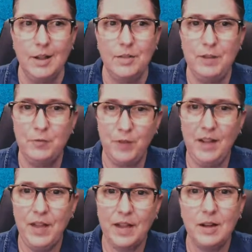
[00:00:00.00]
They
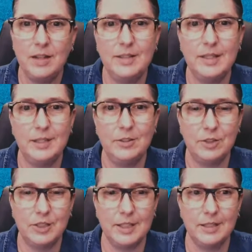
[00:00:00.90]
find that content
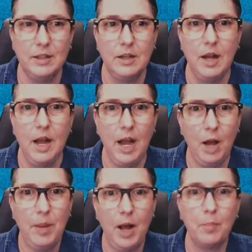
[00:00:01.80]
interesting.
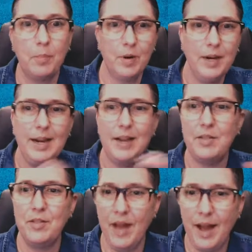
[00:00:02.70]
How about
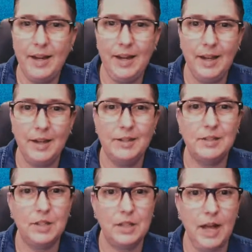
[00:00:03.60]
bringing that in
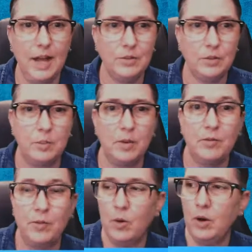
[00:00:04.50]
to the classroom
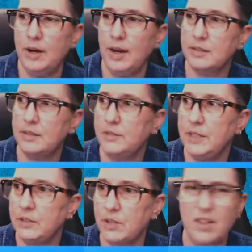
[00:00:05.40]
for an
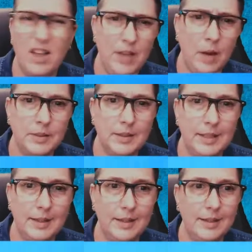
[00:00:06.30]
activity? So I thought that was a
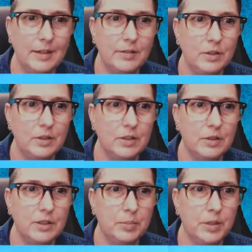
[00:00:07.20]
neat idea of using
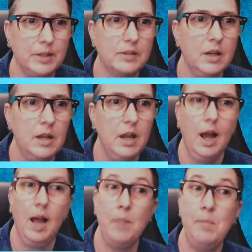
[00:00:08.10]
those templates.
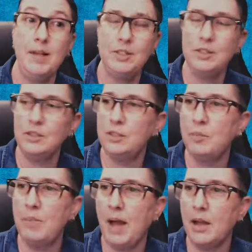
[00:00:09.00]
I mentioned the
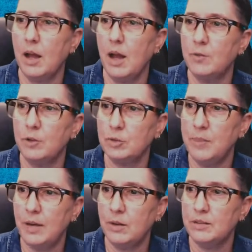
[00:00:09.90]
Zoom virtual
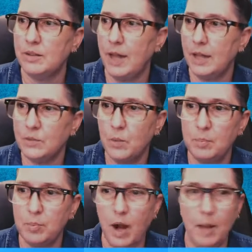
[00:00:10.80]
backgrounds. That's
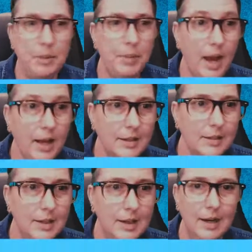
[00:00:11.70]
what brought me back.
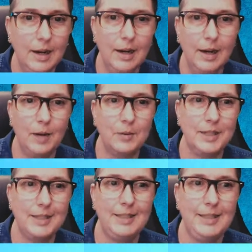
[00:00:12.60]
I was
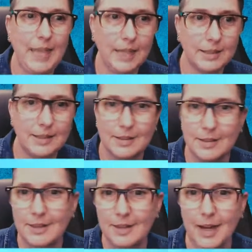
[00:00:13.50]
like, yes,
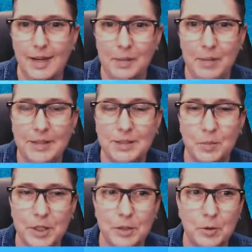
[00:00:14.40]
I can make some
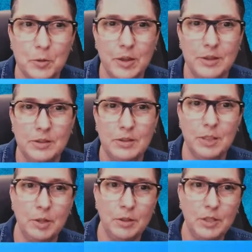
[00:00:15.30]
really cool ones.
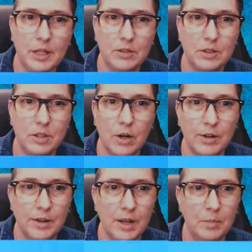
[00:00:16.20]
Genmoji can star
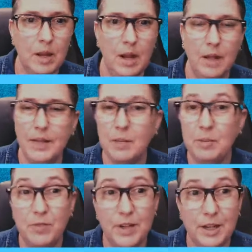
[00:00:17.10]
in them. They can
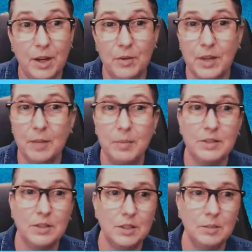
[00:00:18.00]
be video, they can be
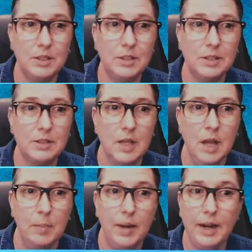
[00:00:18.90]
still images,
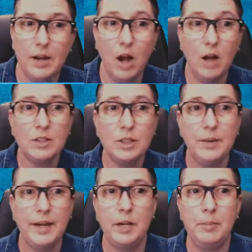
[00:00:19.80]
but I can also do
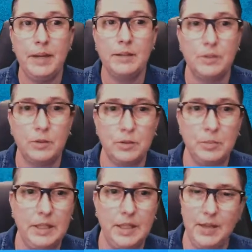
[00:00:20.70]
animated social media.